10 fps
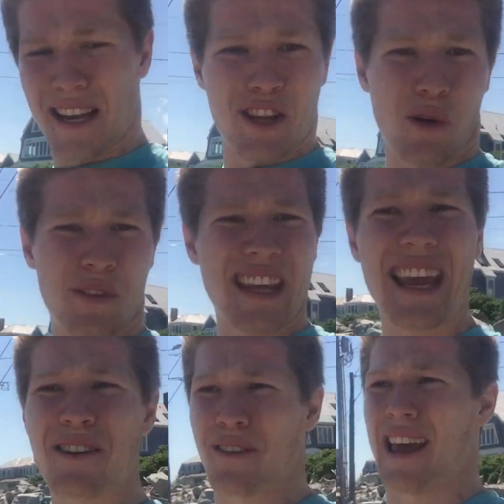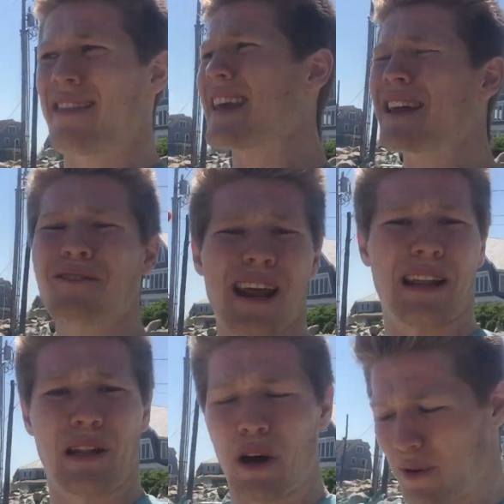The internet
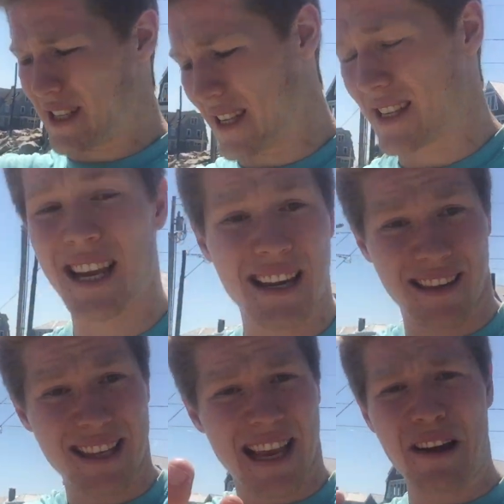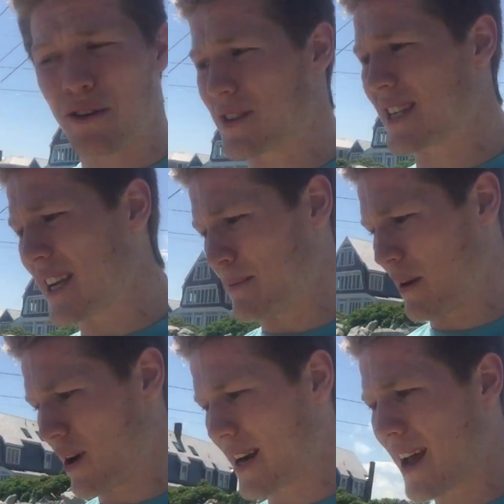alone is insane, and that's how you're seeing
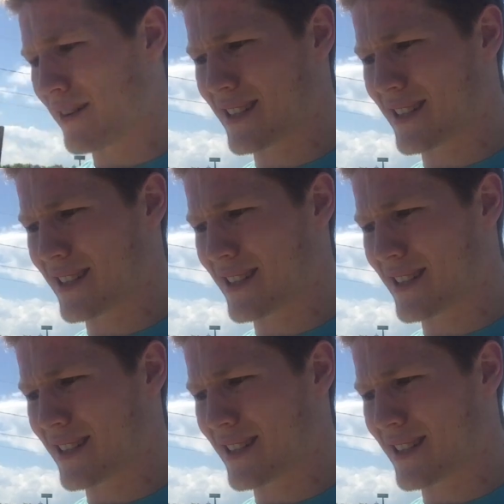me right now.